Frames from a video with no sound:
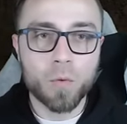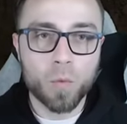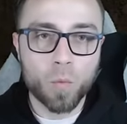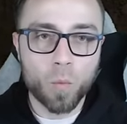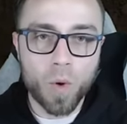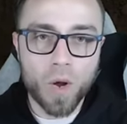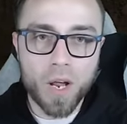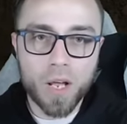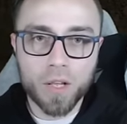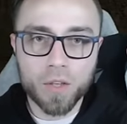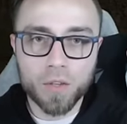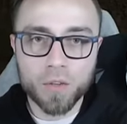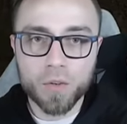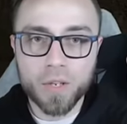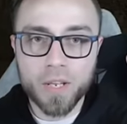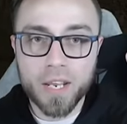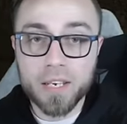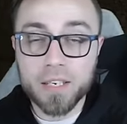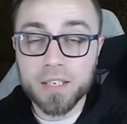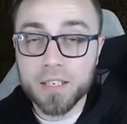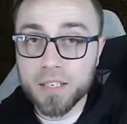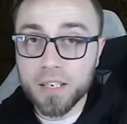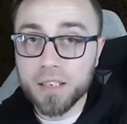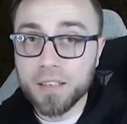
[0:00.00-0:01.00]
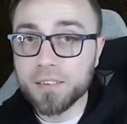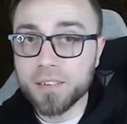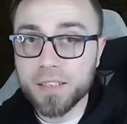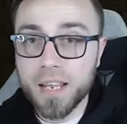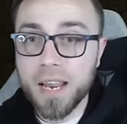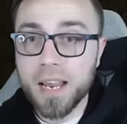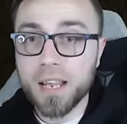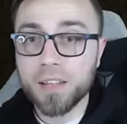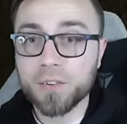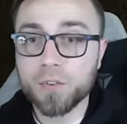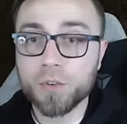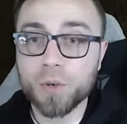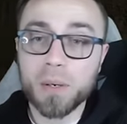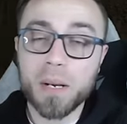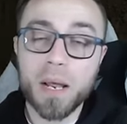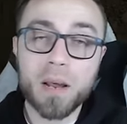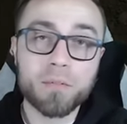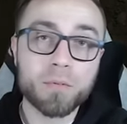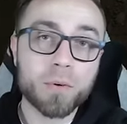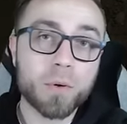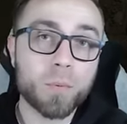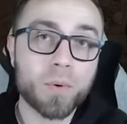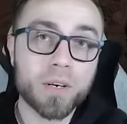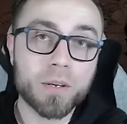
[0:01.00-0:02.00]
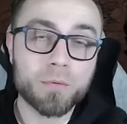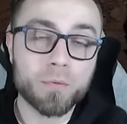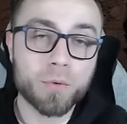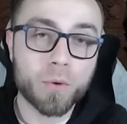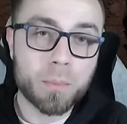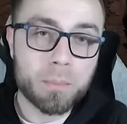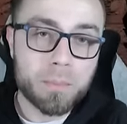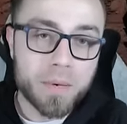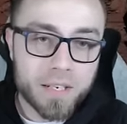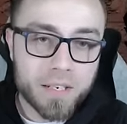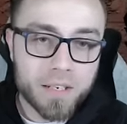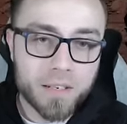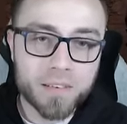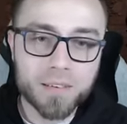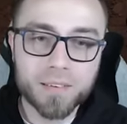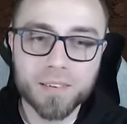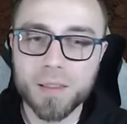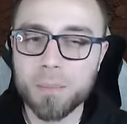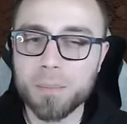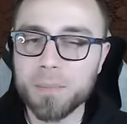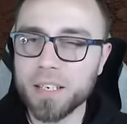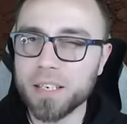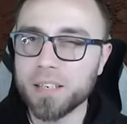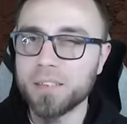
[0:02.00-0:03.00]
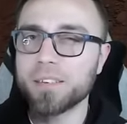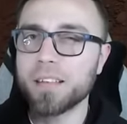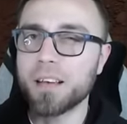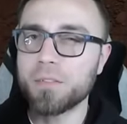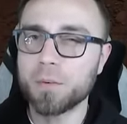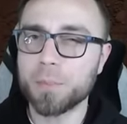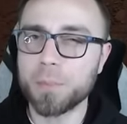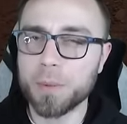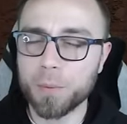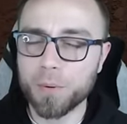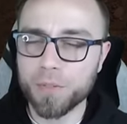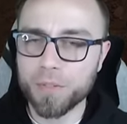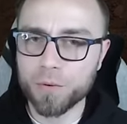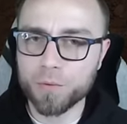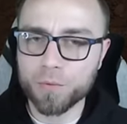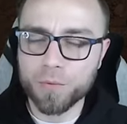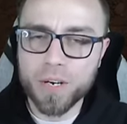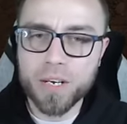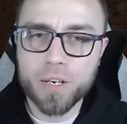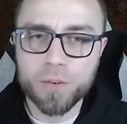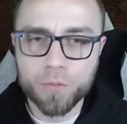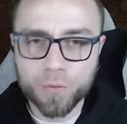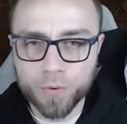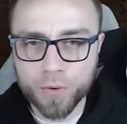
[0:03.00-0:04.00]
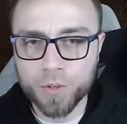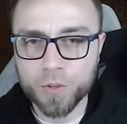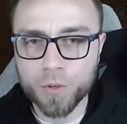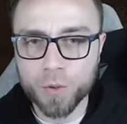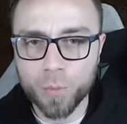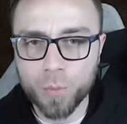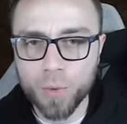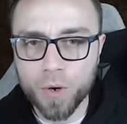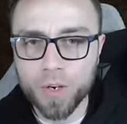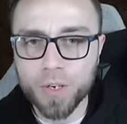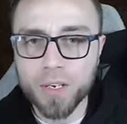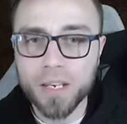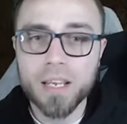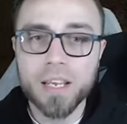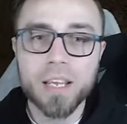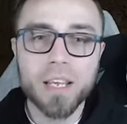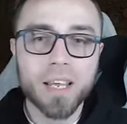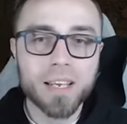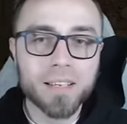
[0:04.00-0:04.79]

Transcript: While it does cast on every one of your minions, the minions have to be within range for it to work,